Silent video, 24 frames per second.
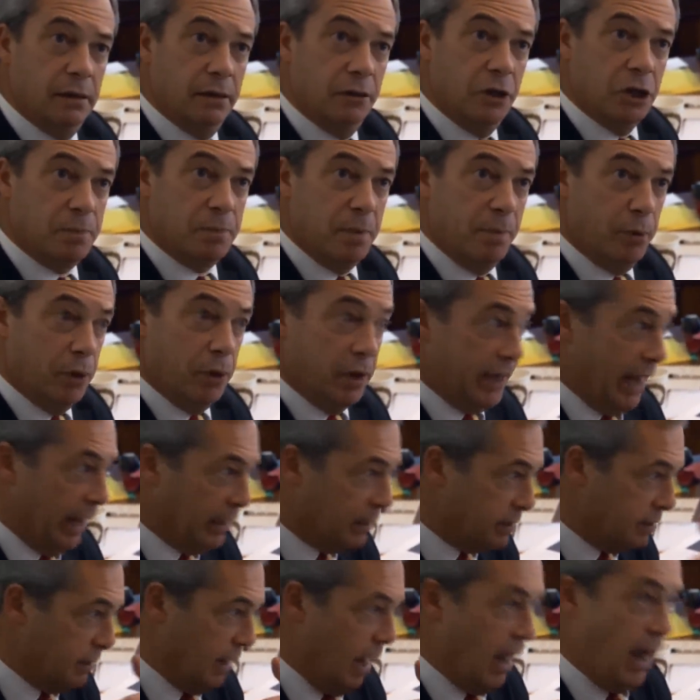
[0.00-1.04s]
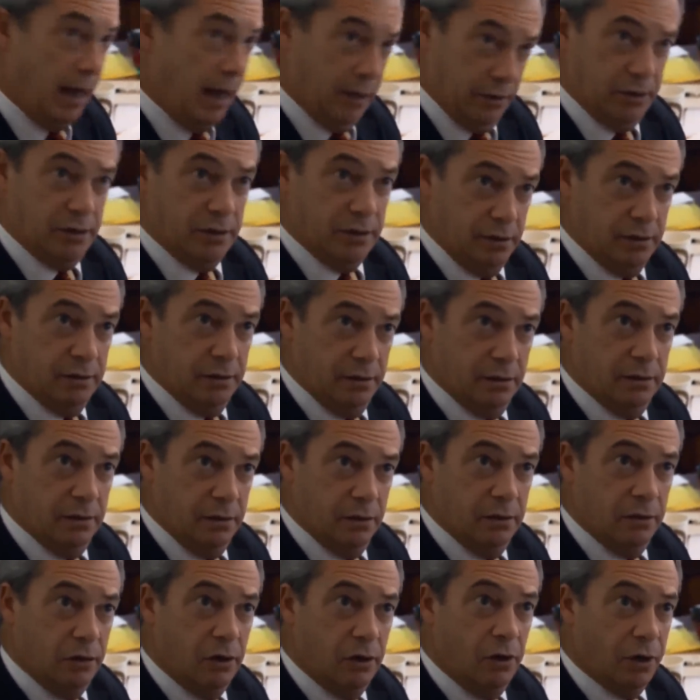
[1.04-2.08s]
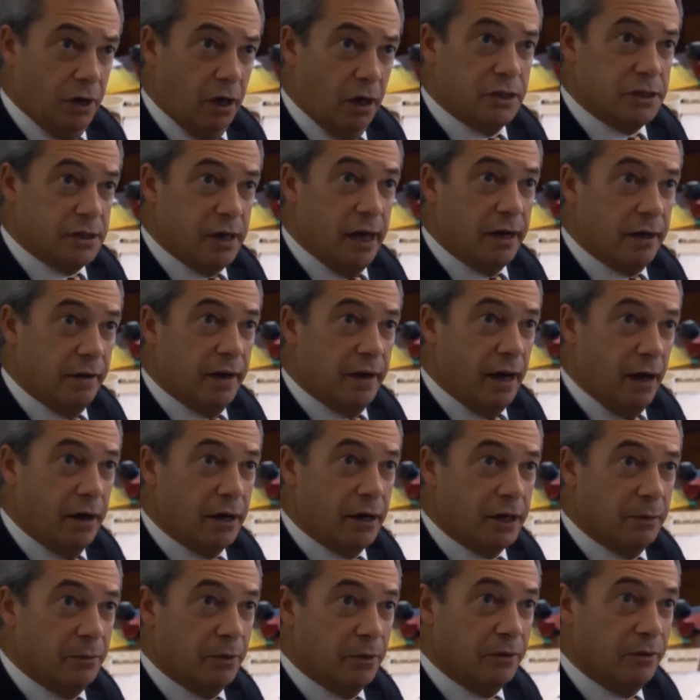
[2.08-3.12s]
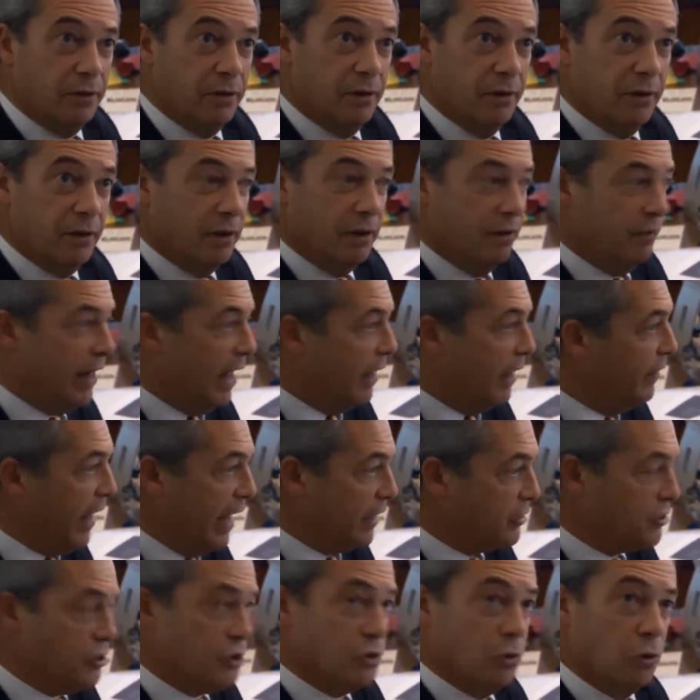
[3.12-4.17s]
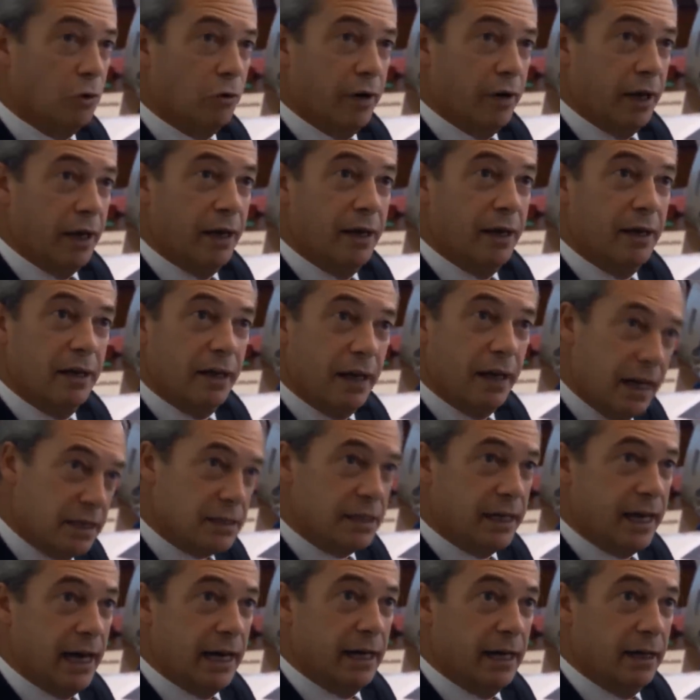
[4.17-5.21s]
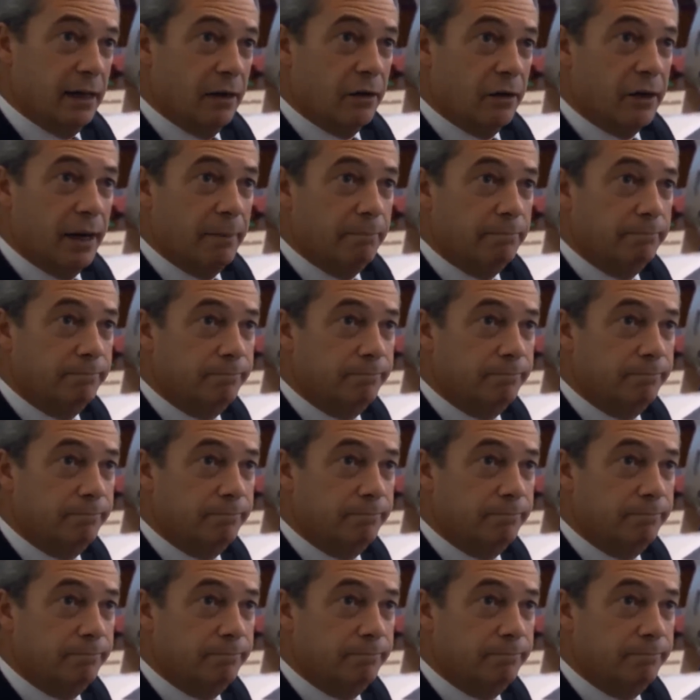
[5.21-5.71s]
that's been put against us on our side of the argument, yeah, that story isn't getting a look at.